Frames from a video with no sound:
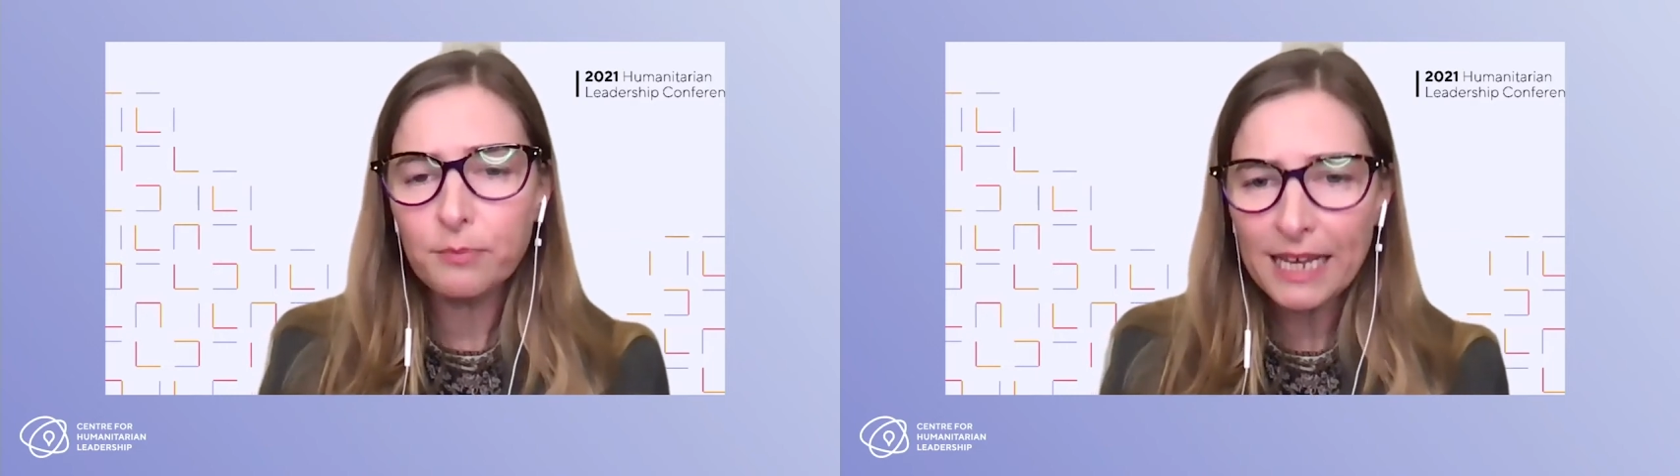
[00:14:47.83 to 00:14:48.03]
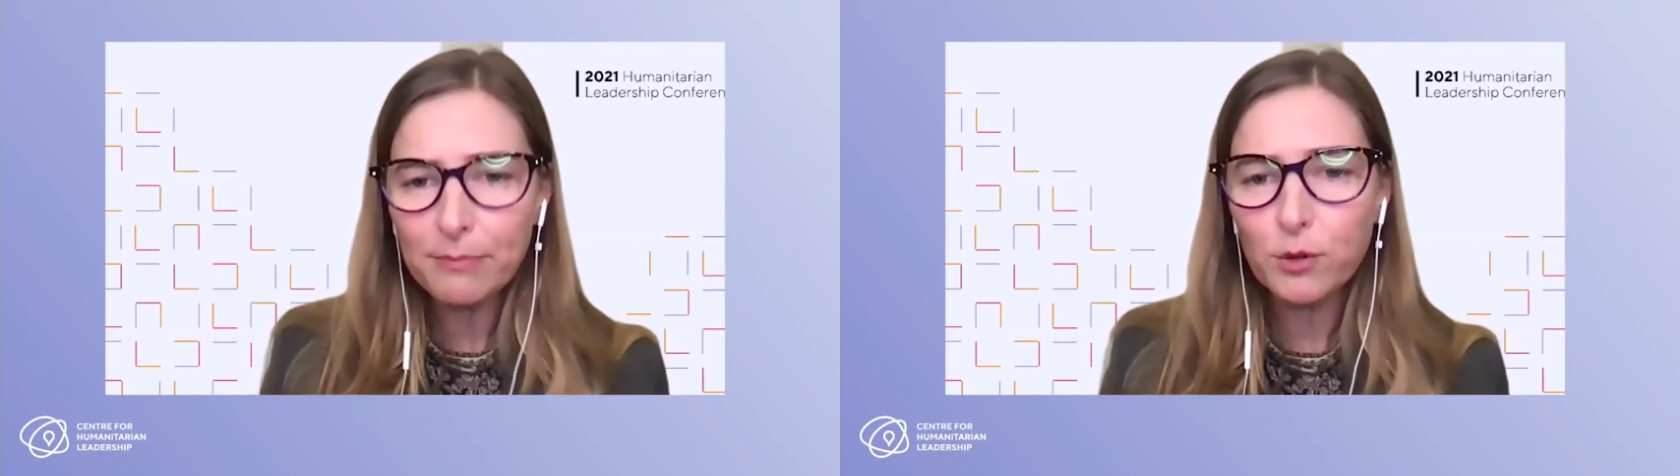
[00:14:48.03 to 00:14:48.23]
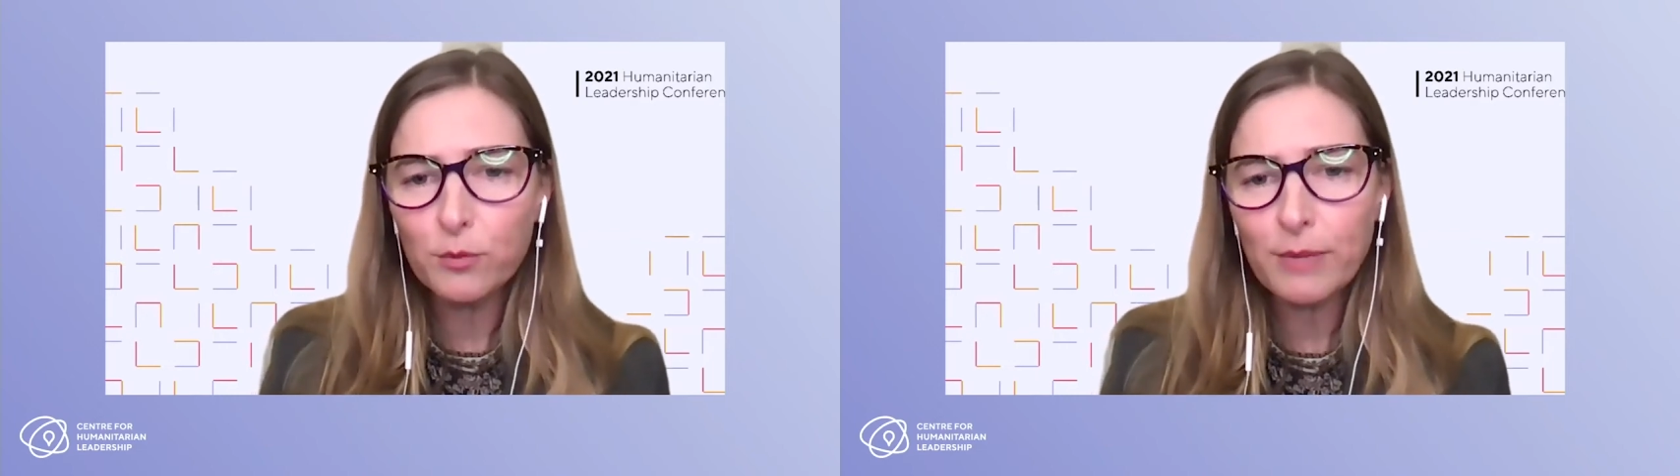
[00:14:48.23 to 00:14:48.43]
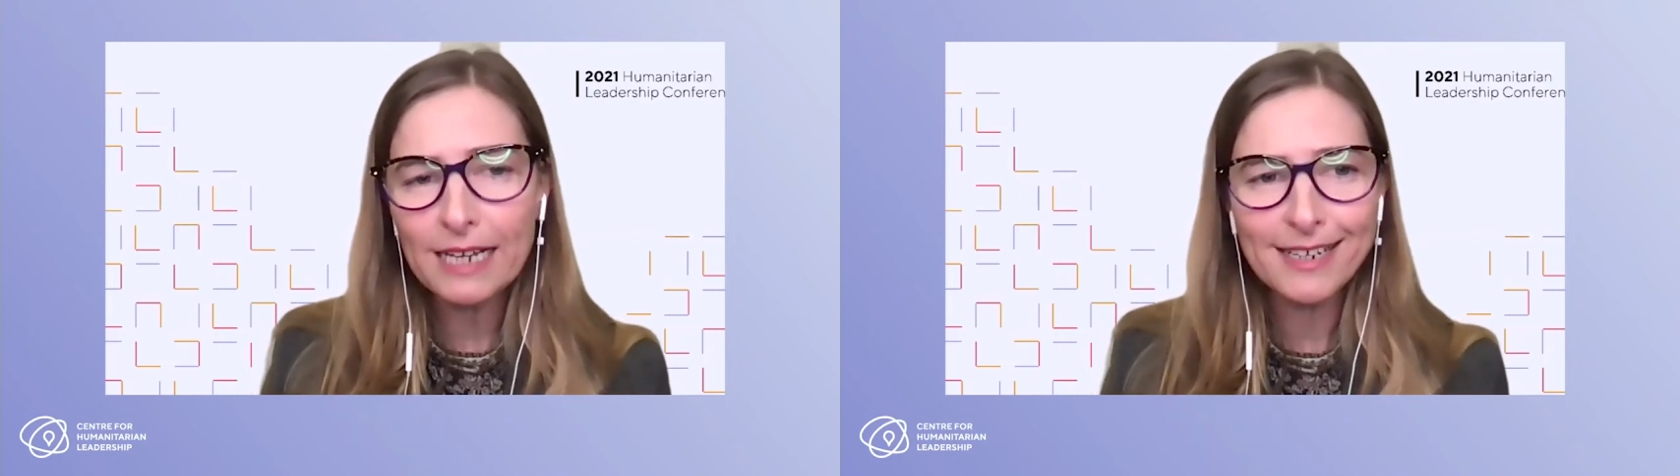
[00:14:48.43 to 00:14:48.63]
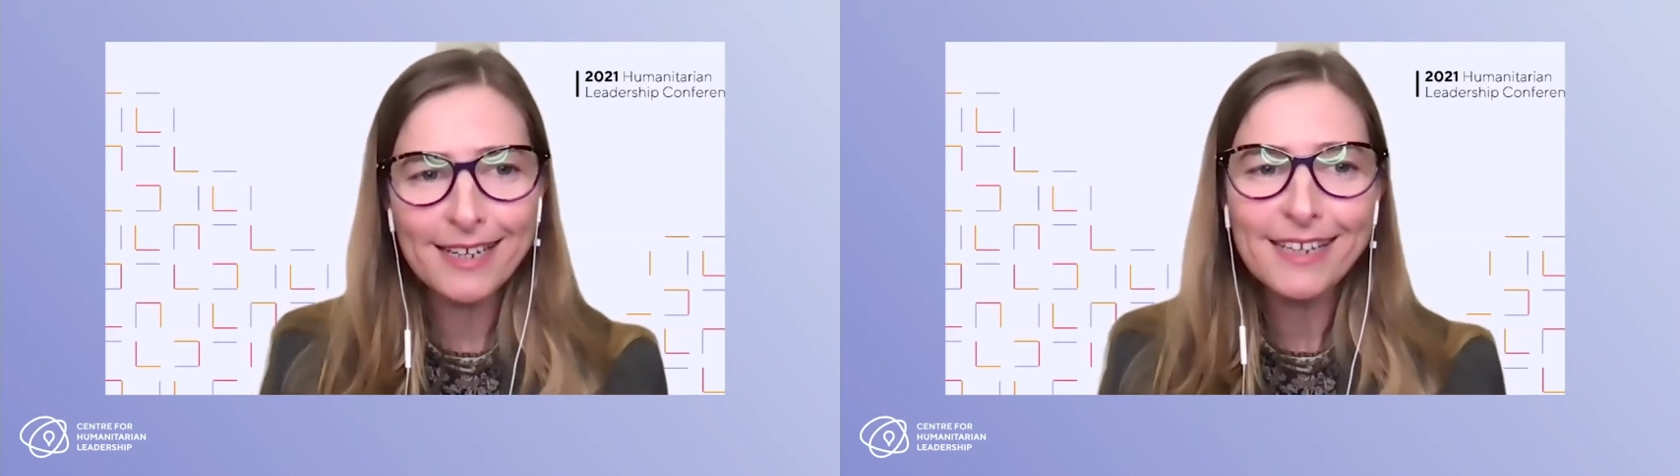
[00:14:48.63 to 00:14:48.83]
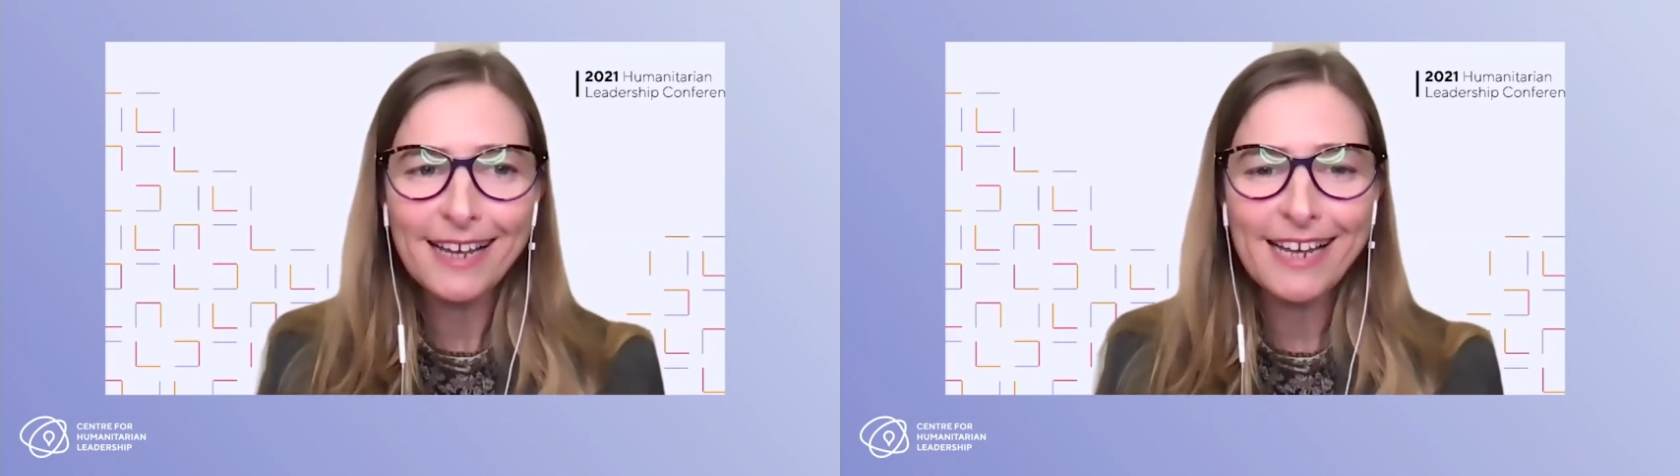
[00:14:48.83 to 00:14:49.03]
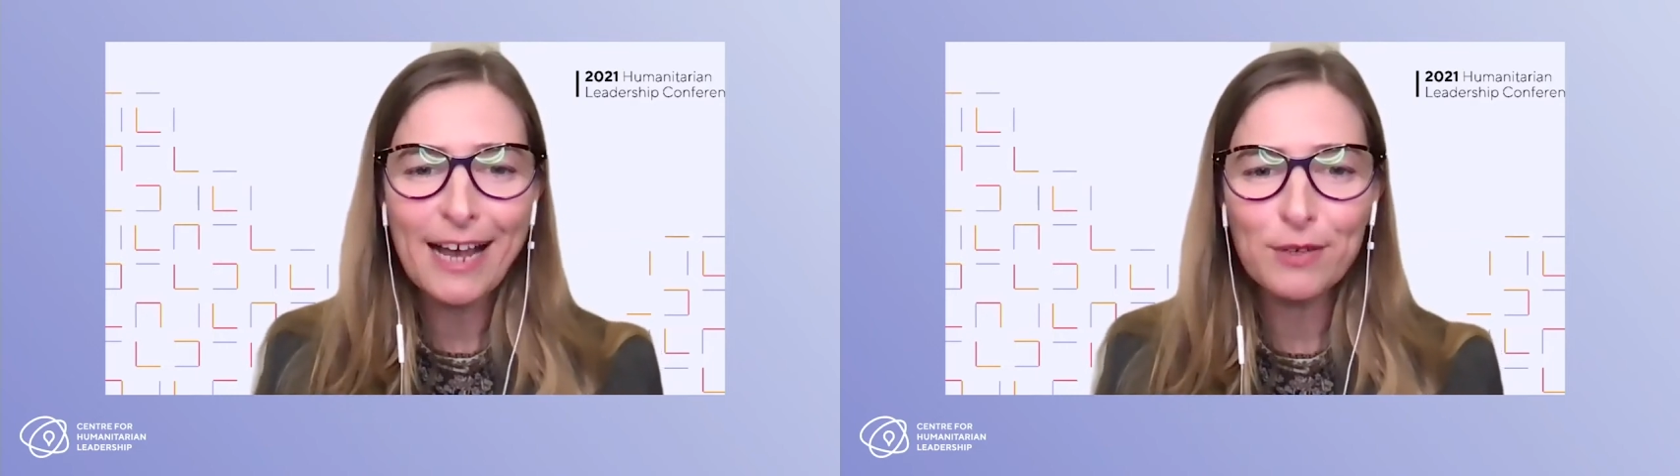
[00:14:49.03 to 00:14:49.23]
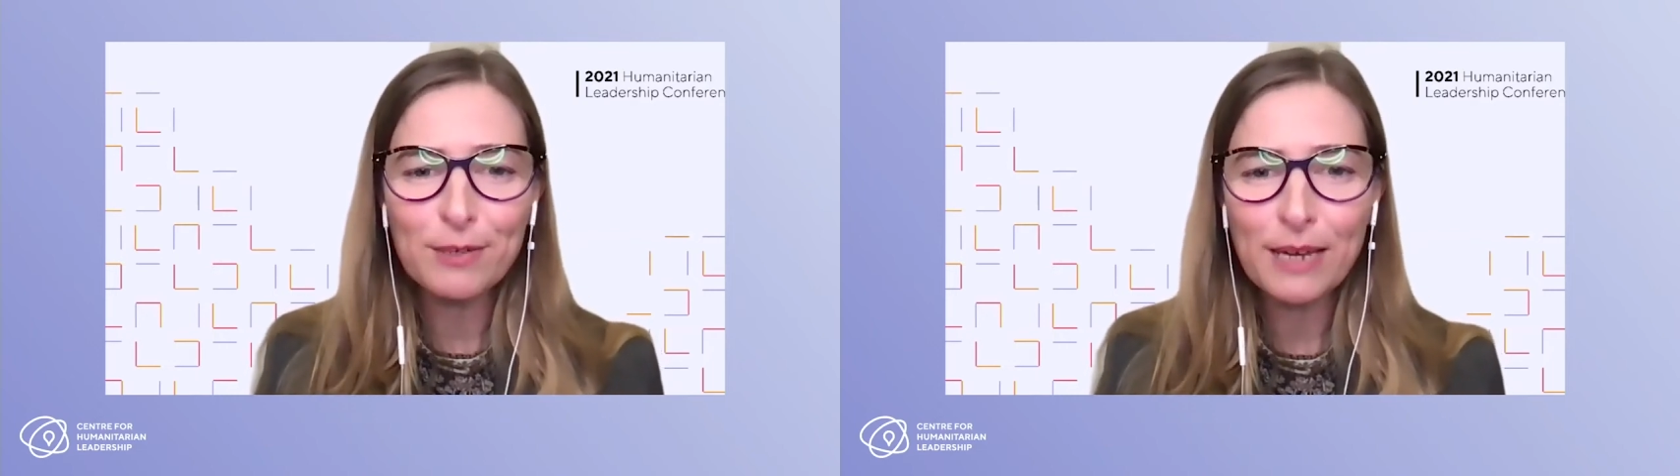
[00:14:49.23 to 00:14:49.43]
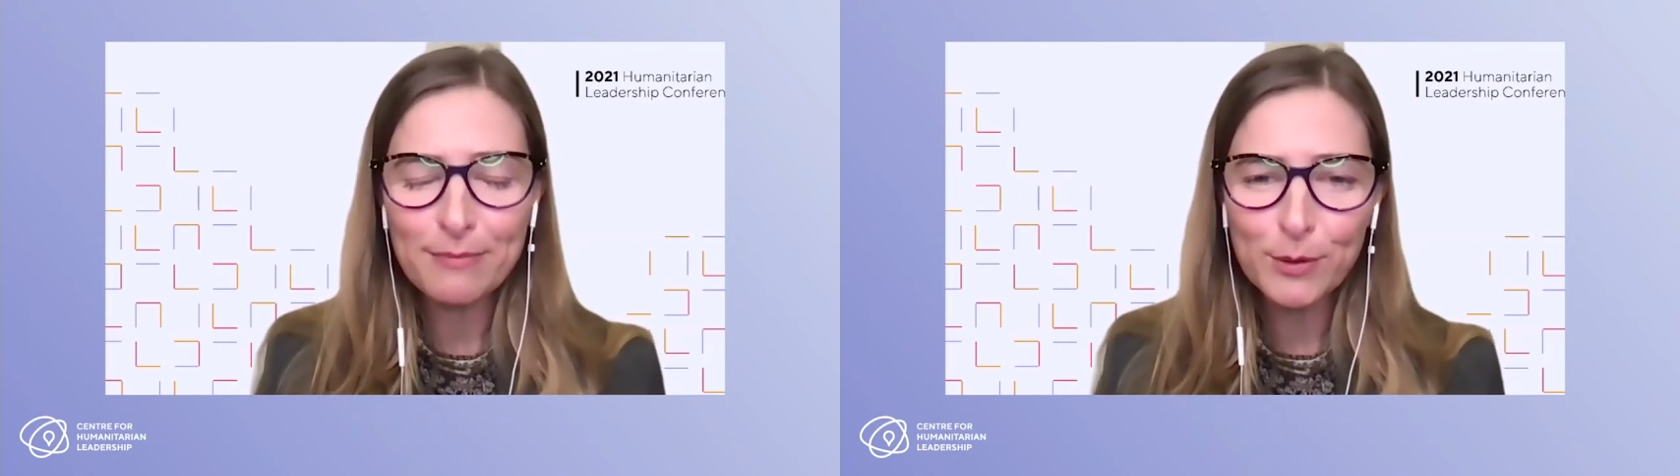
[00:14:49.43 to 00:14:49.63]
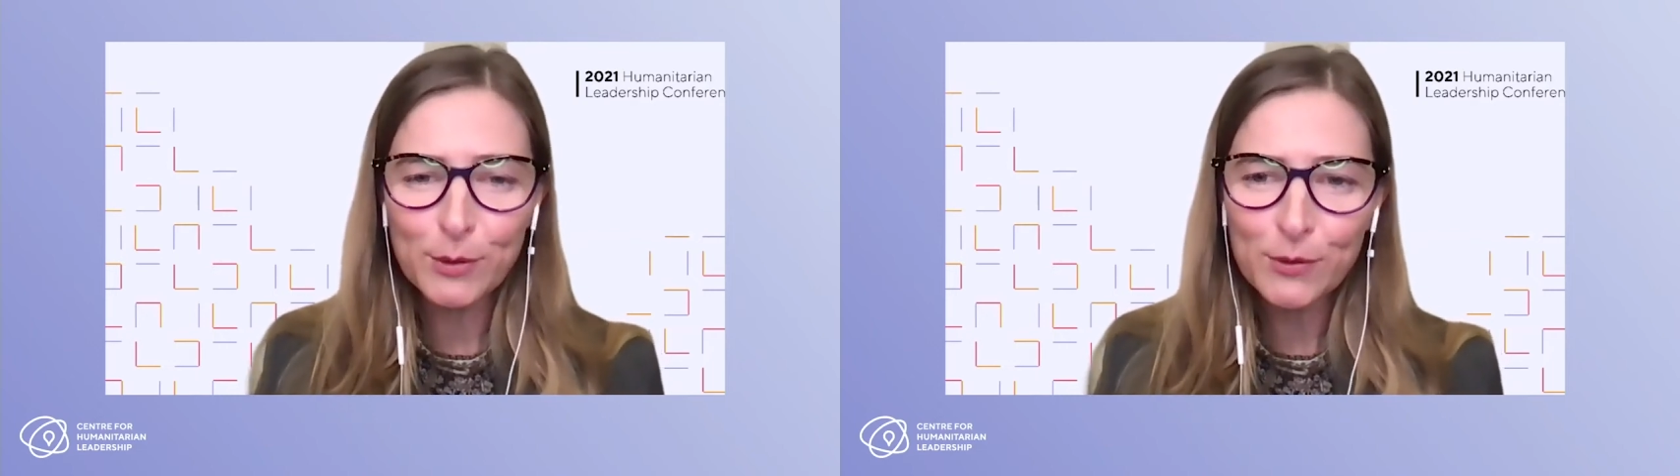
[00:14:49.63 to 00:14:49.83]
people matter, and having
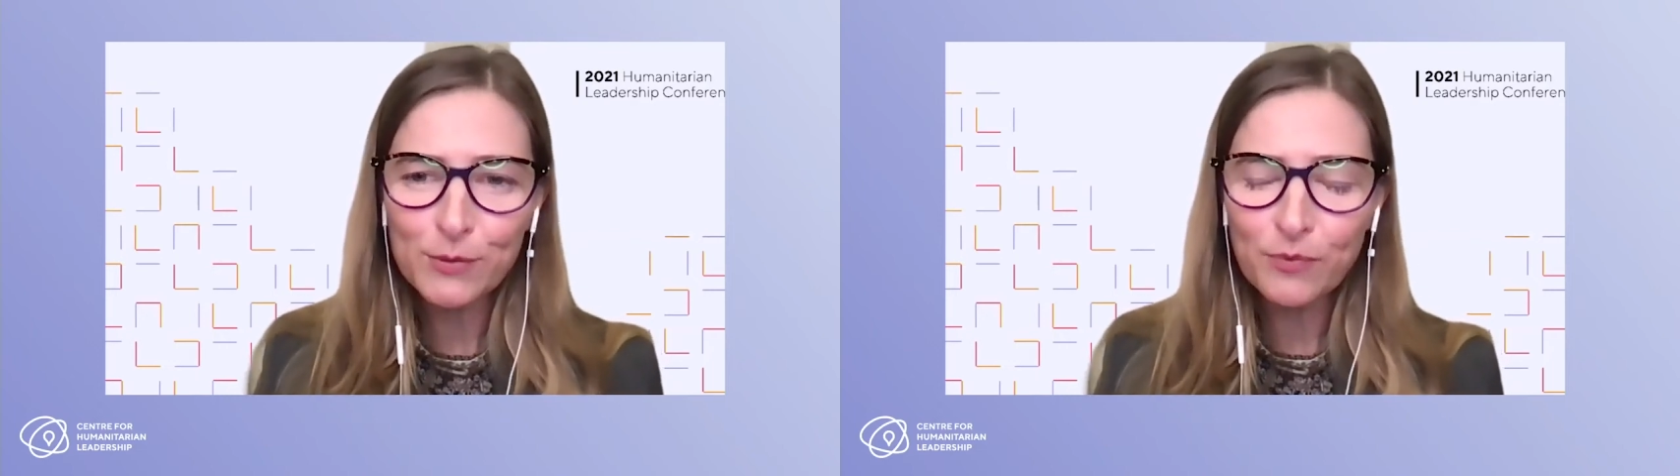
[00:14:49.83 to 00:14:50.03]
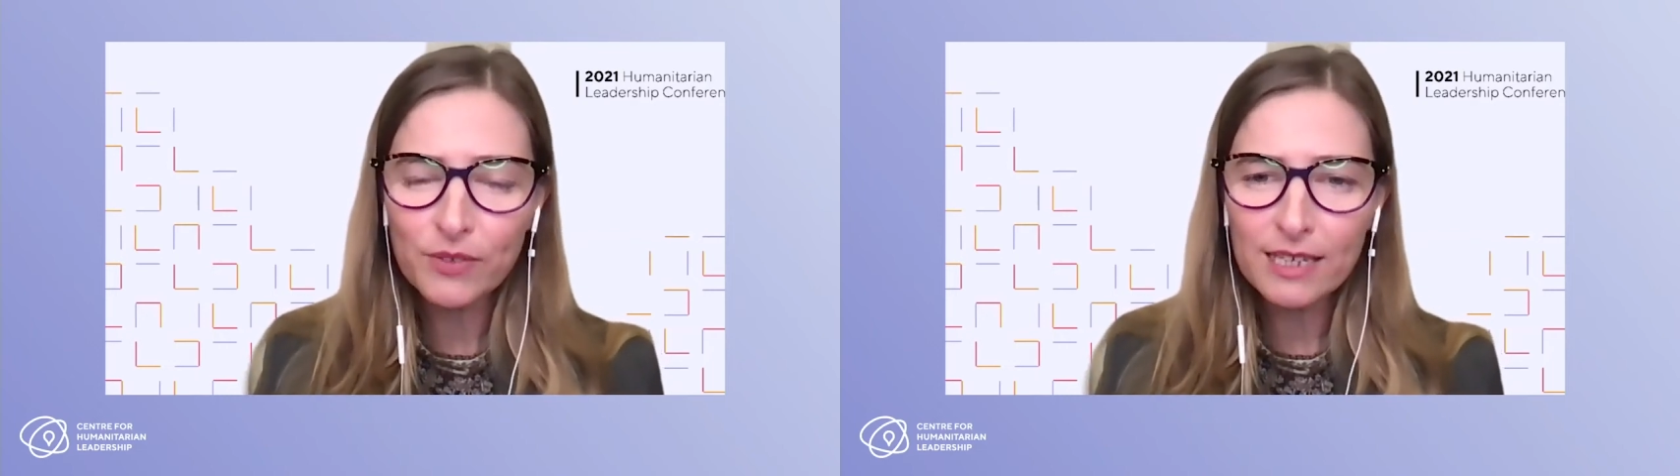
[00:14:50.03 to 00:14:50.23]
people